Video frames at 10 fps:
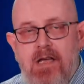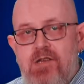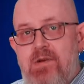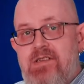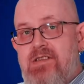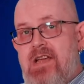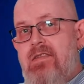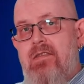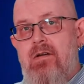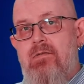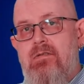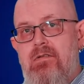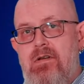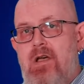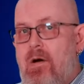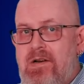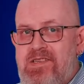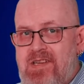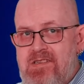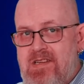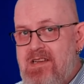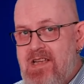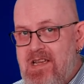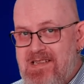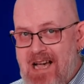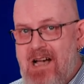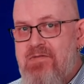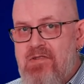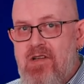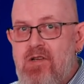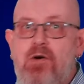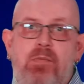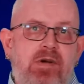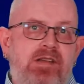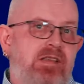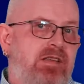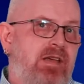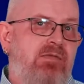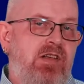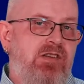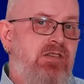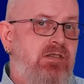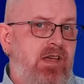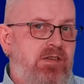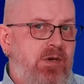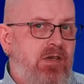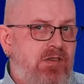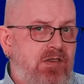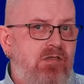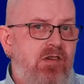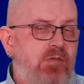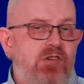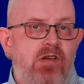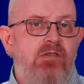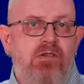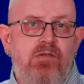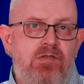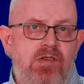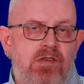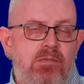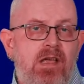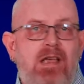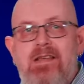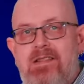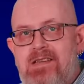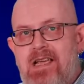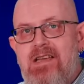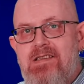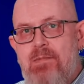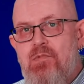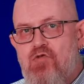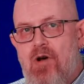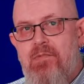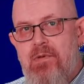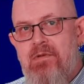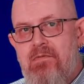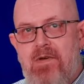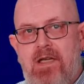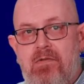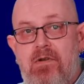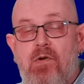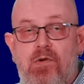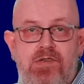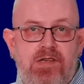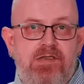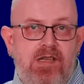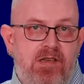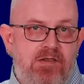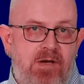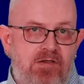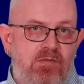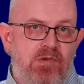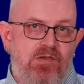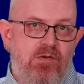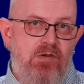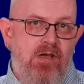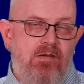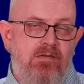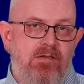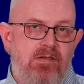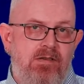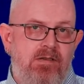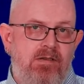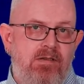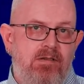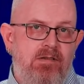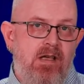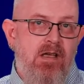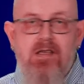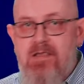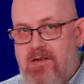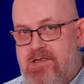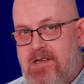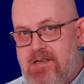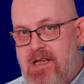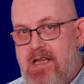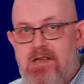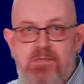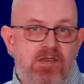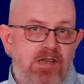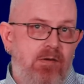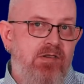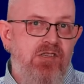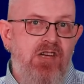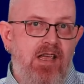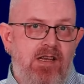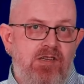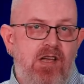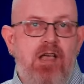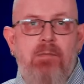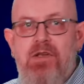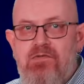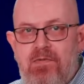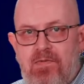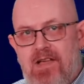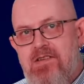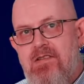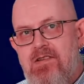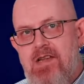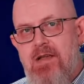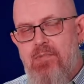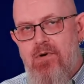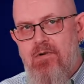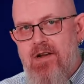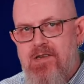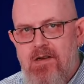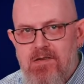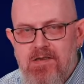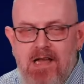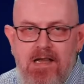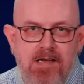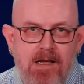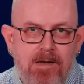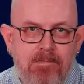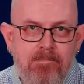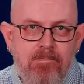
In 2010, though, only 16 years after incorporating the definitions of Asperger's syndrome and childhood autism, the DSM dropped them in favour of autistic spectrum disorder. The ICD has been slower to change, but has reflected the same progress in understanding.